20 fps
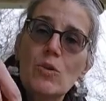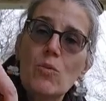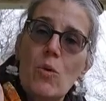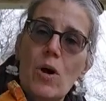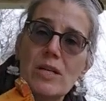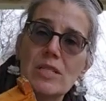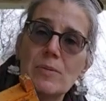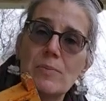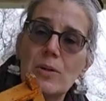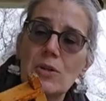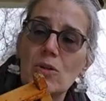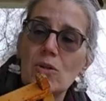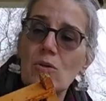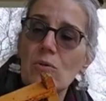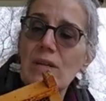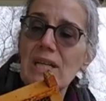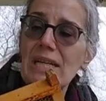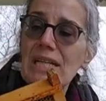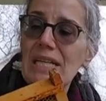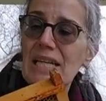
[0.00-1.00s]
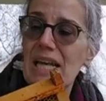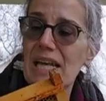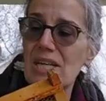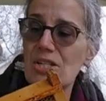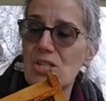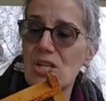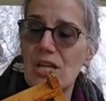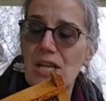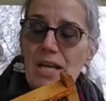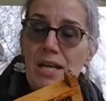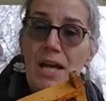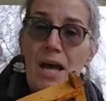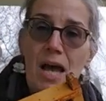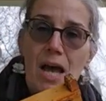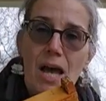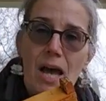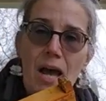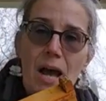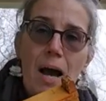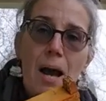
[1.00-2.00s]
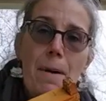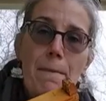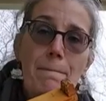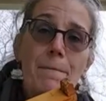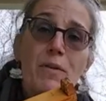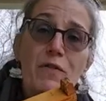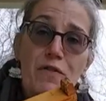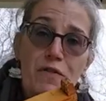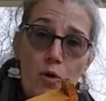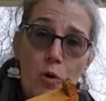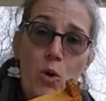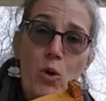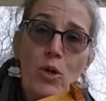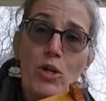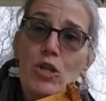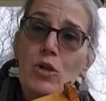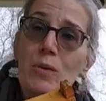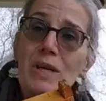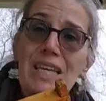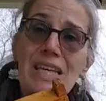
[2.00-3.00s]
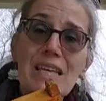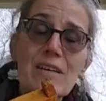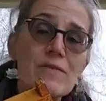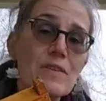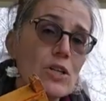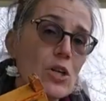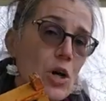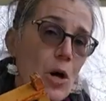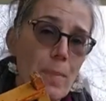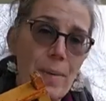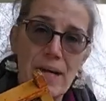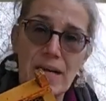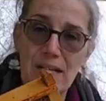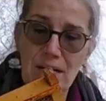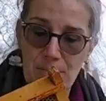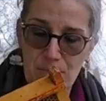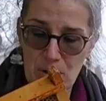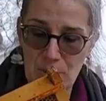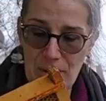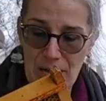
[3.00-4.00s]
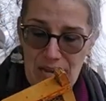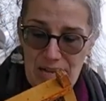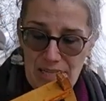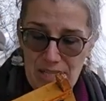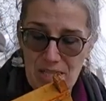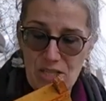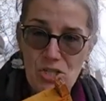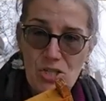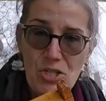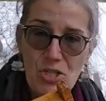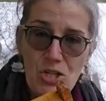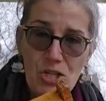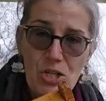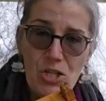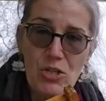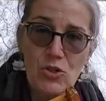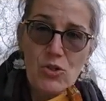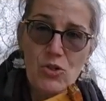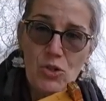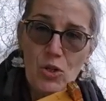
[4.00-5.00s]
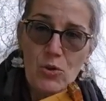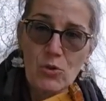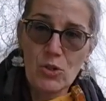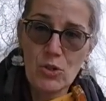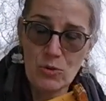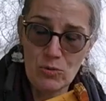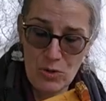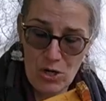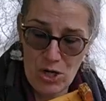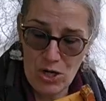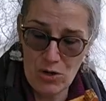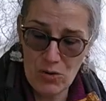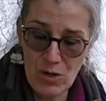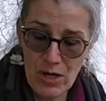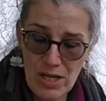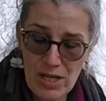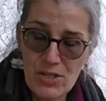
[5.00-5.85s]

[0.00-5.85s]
you want to put the queen cage in before you even go pick up your package, so you know.